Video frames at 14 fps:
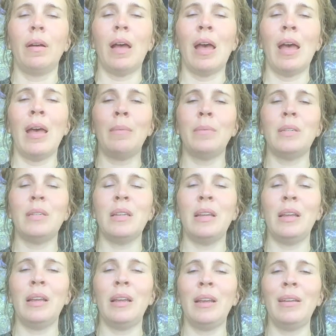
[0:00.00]

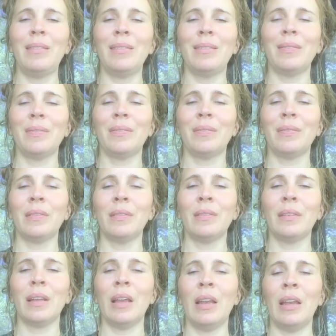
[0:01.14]
Emptying
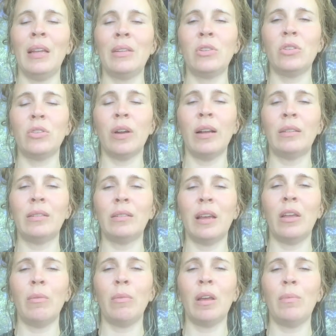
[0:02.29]
any stress that
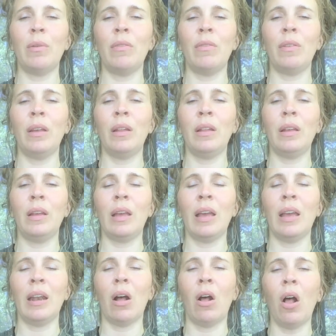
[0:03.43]
you might be feeling,
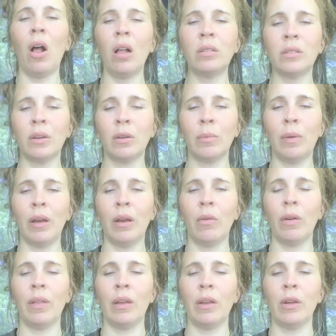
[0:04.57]
and also being aware
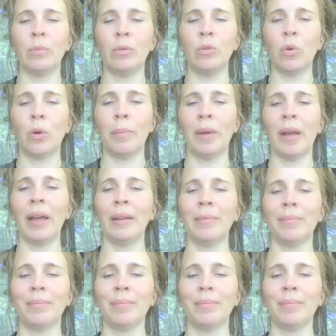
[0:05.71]
that you're absorbing